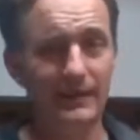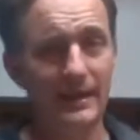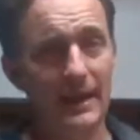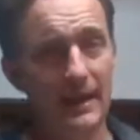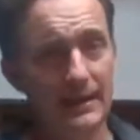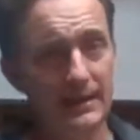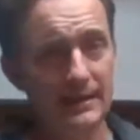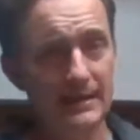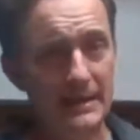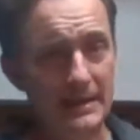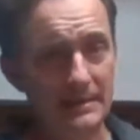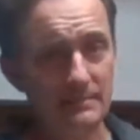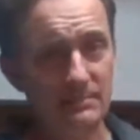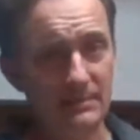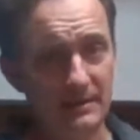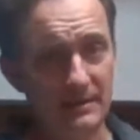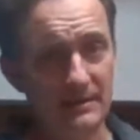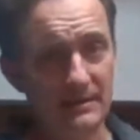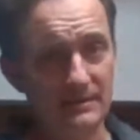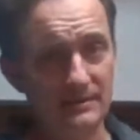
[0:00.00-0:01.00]
they had to name
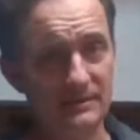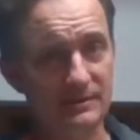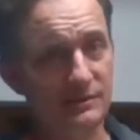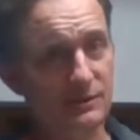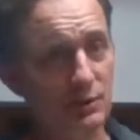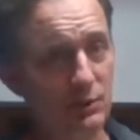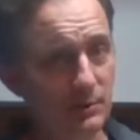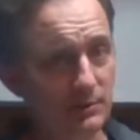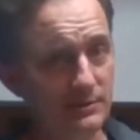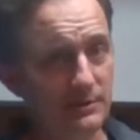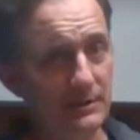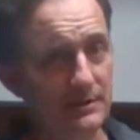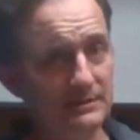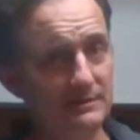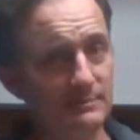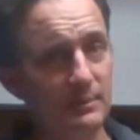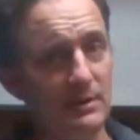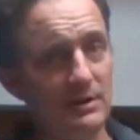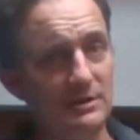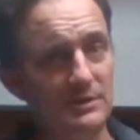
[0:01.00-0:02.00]
things as closely
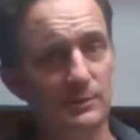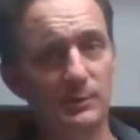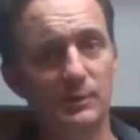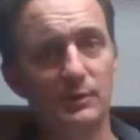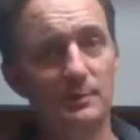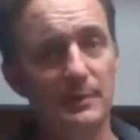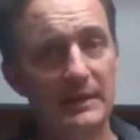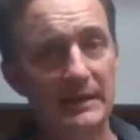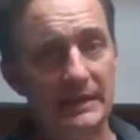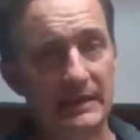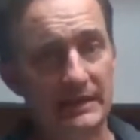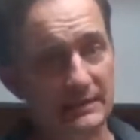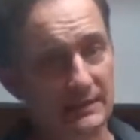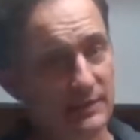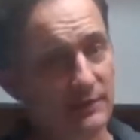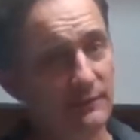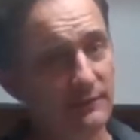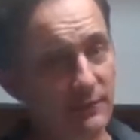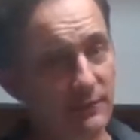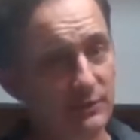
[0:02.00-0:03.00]
as possible to make it as
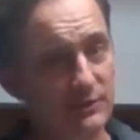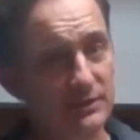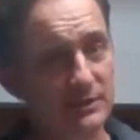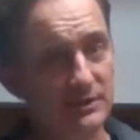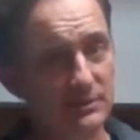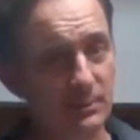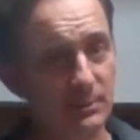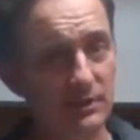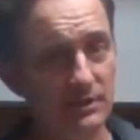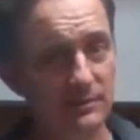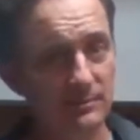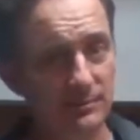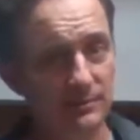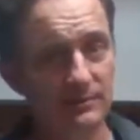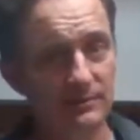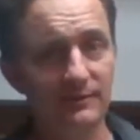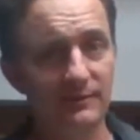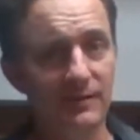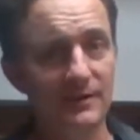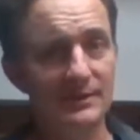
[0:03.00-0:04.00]
confusing as possible
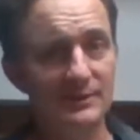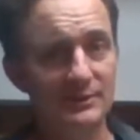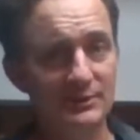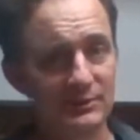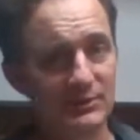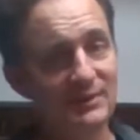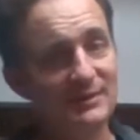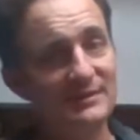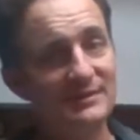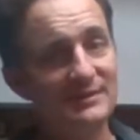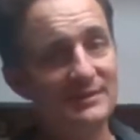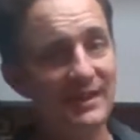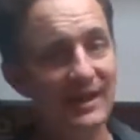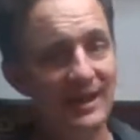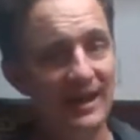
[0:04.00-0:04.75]
for any students,